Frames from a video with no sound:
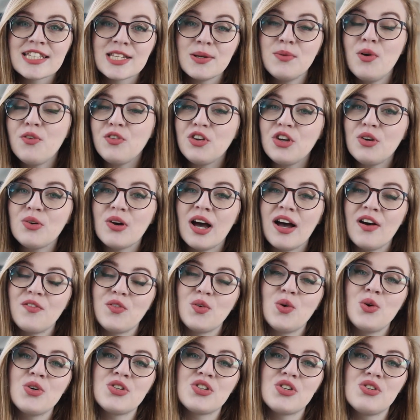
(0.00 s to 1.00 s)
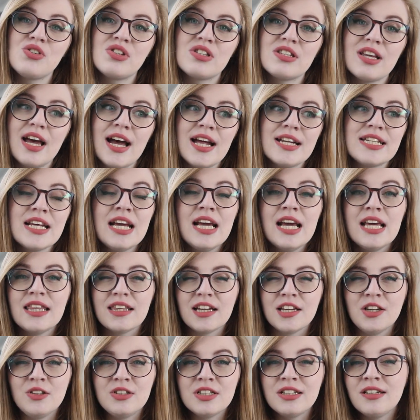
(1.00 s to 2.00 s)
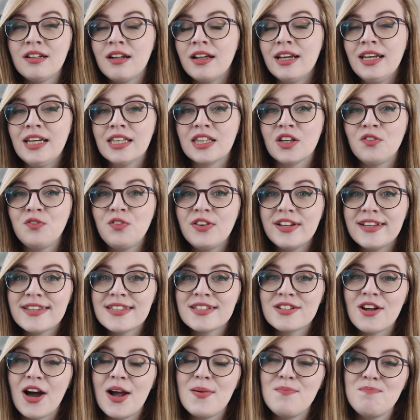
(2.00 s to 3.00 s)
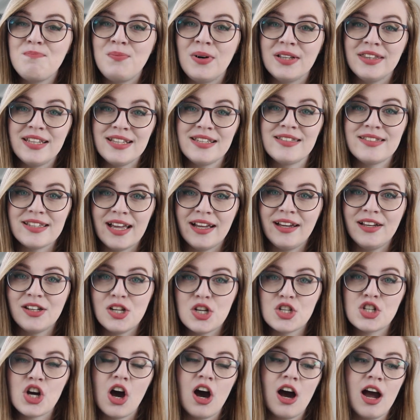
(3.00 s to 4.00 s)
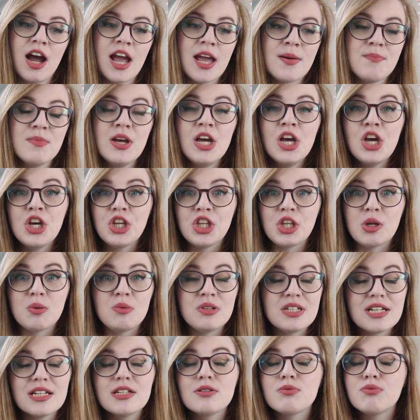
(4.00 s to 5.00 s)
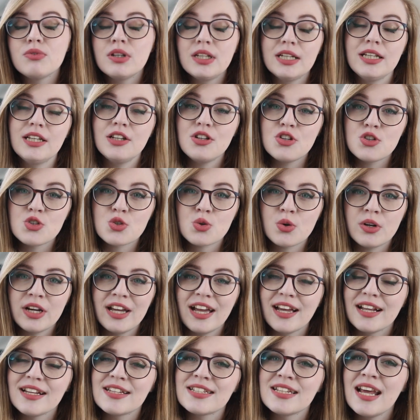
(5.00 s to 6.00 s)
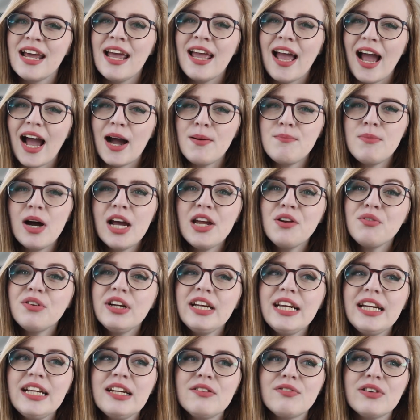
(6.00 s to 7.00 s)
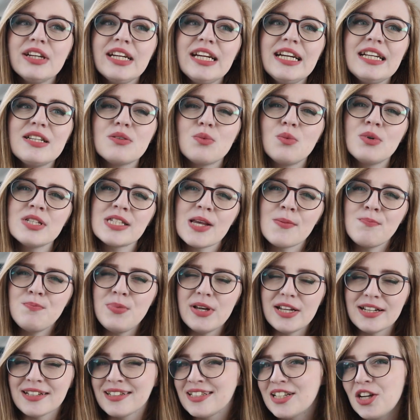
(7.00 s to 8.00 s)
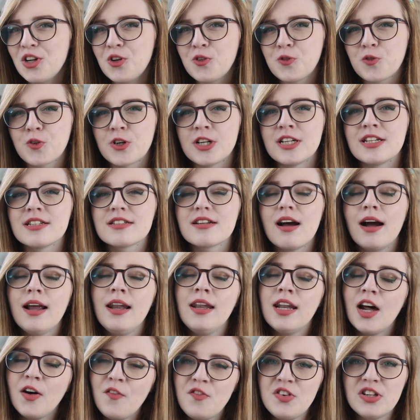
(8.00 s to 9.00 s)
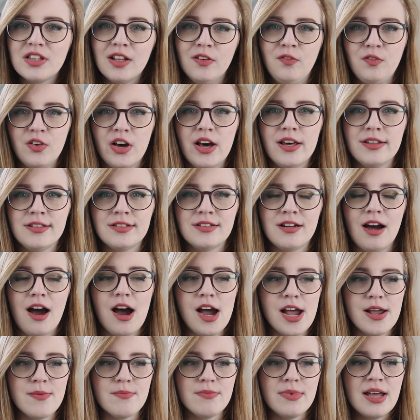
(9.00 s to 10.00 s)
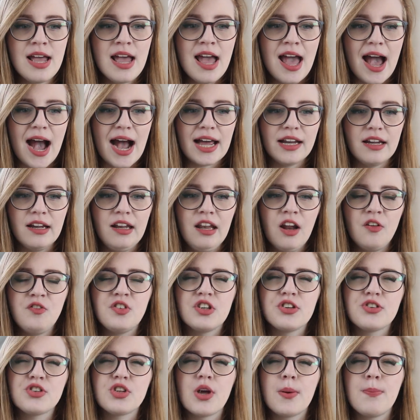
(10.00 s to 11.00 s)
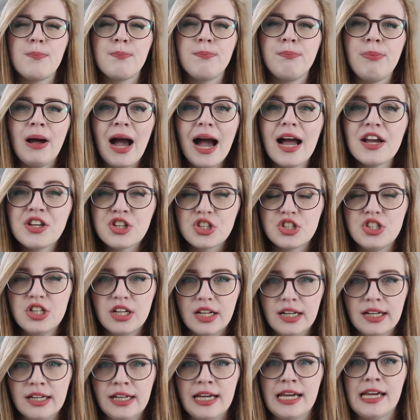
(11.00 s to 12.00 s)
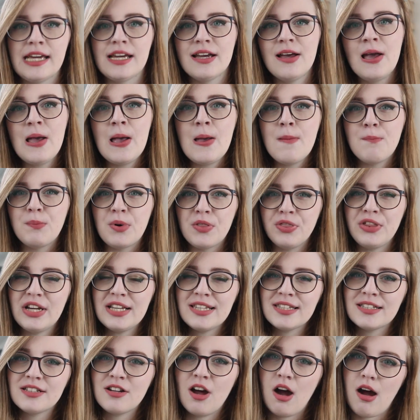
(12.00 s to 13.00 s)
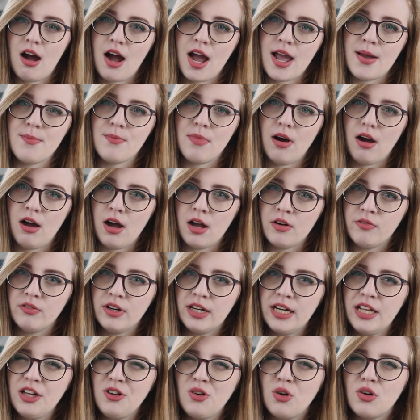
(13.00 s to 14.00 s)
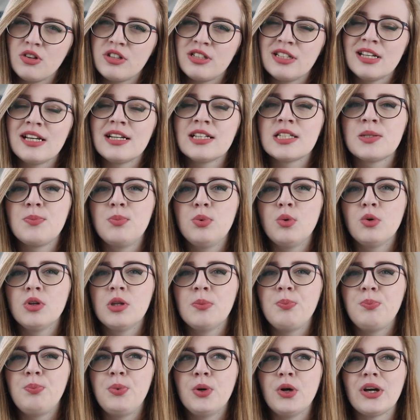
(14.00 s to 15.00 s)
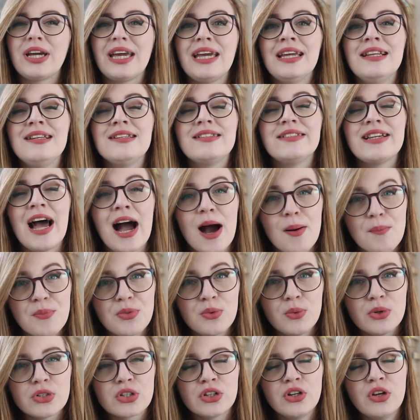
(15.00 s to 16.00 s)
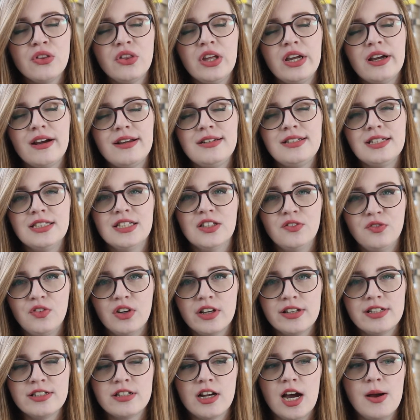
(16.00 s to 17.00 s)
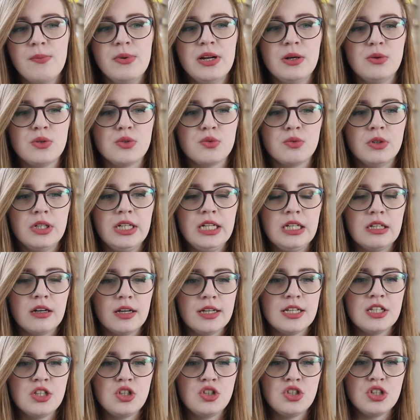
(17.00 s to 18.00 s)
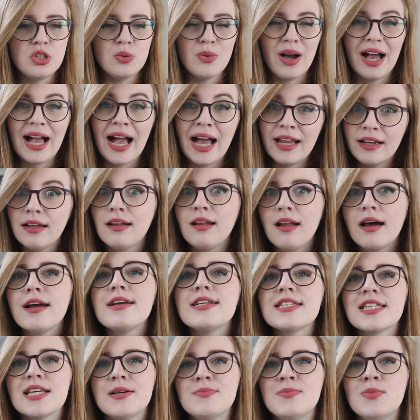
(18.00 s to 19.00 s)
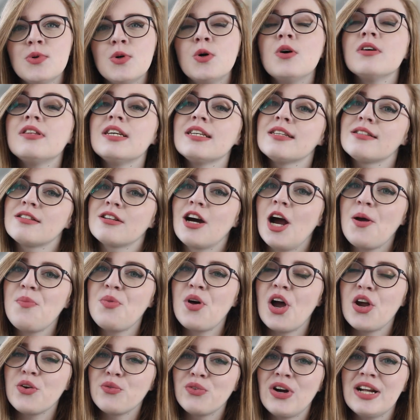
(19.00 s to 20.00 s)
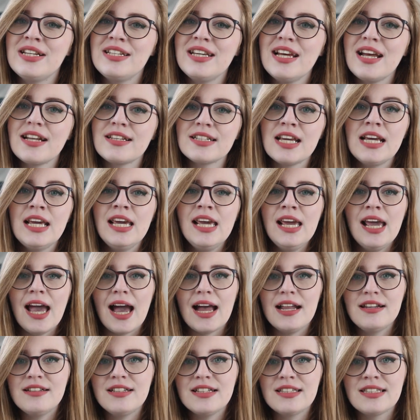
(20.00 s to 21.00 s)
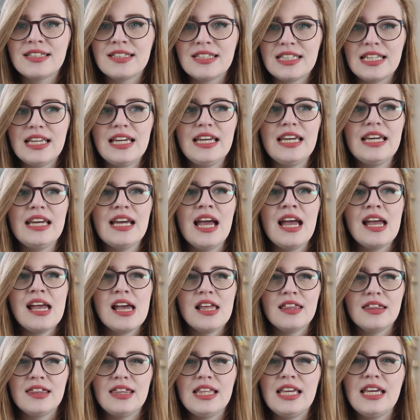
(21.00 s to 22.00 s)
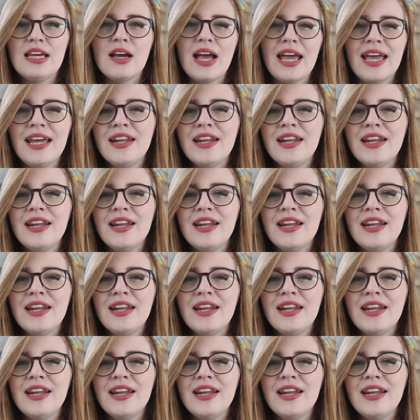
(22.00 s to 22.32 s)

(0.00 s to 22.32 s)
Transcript: Some of you have also said that you didn't like it the first time, but this second time you did really enjoy it. And my reread was a bit different. I loved it the first time and I loved it so passionately, but this time I really got to explore the book in depth, which I don't think I did the first time, and it was really nice to analyse it more this time that I read it and to see the